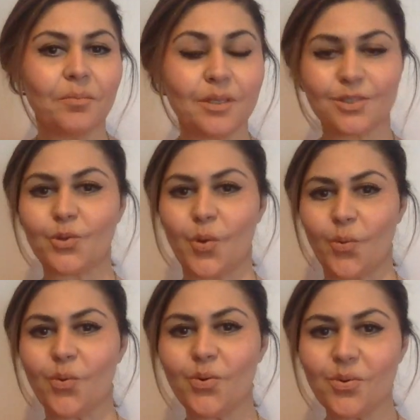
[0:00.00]
It's
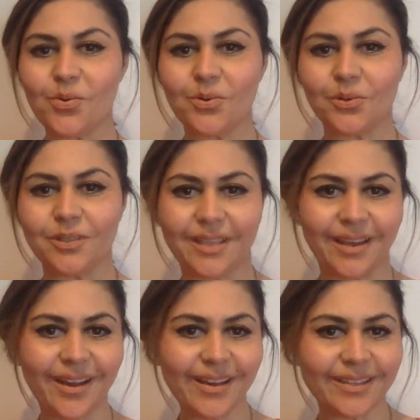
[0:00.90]
cold.
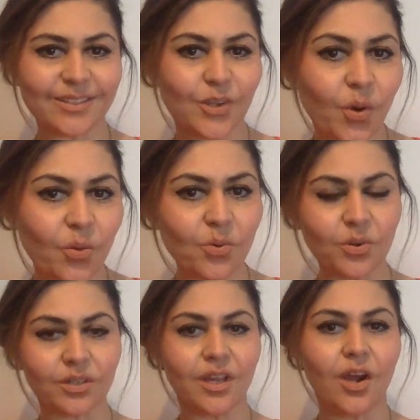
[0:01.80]
Yeah, it's
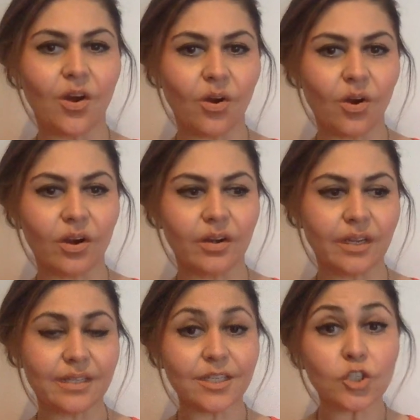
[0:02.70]
cold. Or
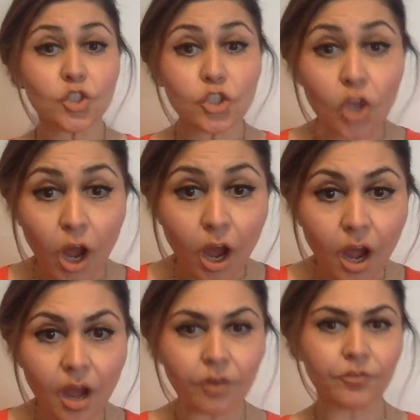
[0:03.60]
is it
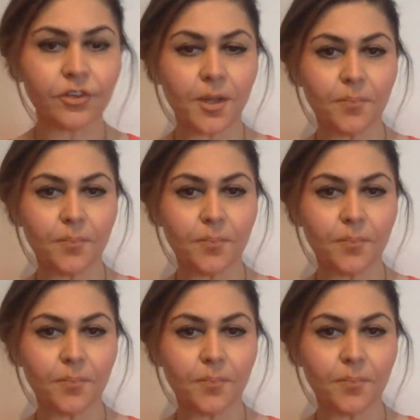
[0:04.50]
soft?